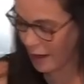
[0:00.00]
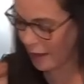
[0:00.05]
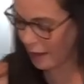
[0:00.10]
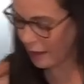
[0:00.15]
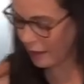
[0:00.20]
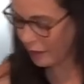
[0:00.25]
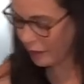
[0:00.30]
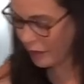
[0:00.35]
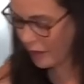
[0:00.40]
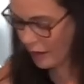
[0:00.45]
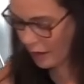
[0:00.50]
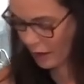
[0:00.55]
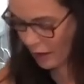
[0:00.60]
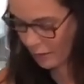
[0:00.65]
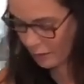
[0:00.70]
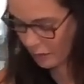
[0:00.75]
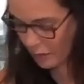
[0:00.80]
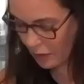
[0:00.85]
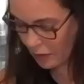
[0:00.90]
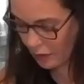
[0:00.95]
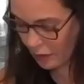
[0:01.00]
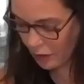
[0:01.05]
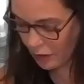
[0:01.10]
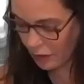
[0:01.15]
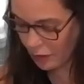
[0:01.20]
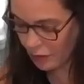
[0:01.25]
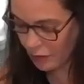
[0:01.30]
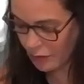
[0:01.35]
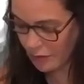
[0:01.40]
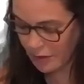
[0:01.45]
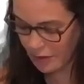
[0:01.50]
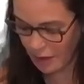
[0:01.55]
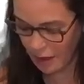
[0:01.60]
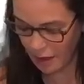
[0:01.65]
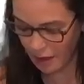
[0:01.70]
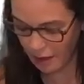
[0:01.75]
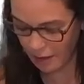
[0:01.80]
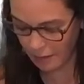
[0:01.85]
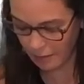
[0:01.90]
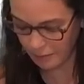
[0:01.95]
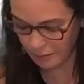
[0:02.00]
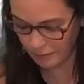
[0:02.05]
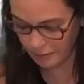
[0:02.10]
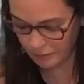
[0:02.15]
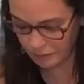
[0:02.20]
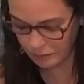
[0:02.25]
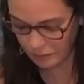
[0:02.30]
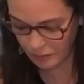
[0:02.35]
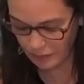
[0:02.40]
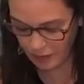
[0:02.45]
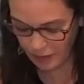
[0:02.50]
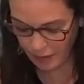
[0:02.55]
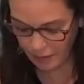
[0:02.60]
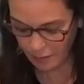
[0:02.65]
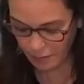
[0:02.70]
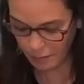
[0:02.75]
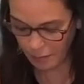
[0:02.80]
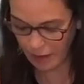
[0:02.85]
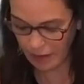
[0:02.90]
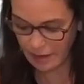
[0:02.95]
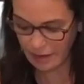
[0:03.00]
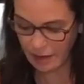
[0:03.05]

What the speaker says: And I think I'm going to use my